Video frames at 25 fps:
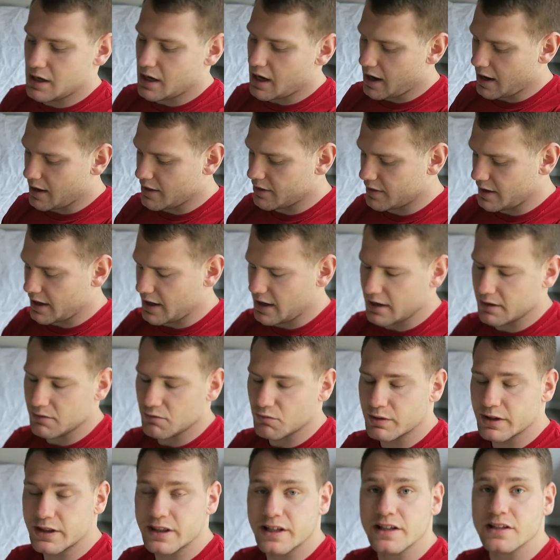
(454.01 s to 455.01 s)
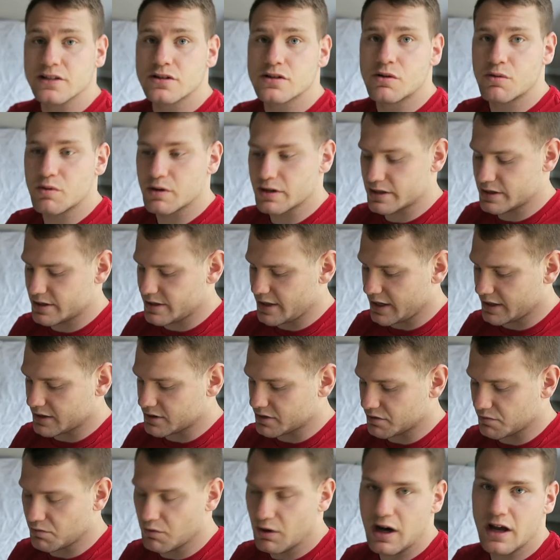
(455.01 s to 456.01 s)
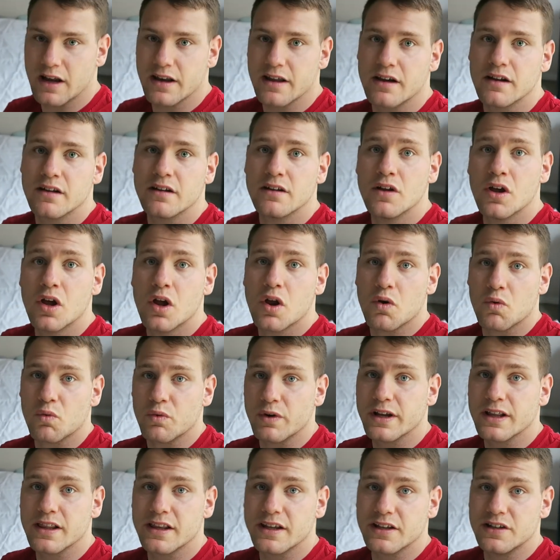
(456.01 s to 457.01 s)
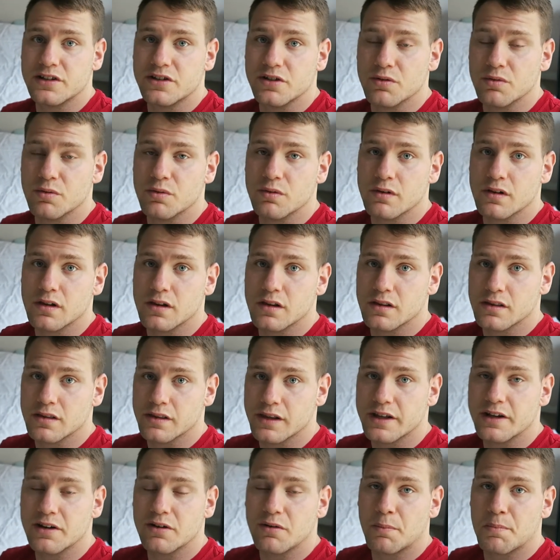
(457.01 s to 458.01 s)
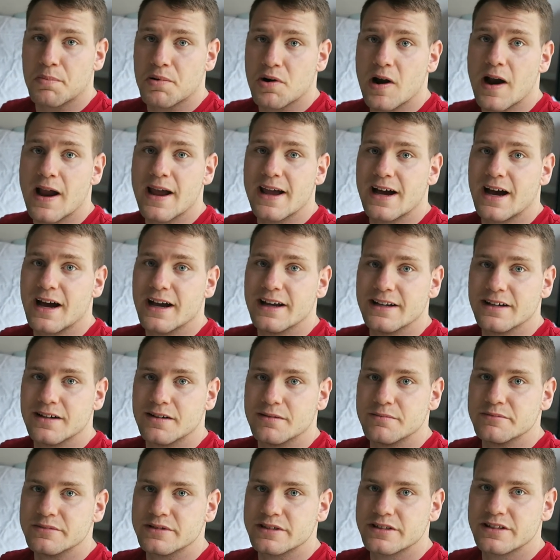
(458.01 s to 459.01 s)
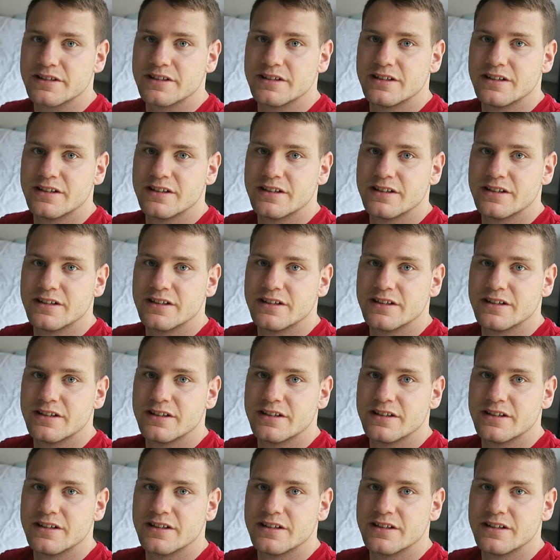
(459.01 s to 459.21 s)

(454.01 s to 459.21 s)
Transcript: And then with these corn snakes, you wanna really do little prey items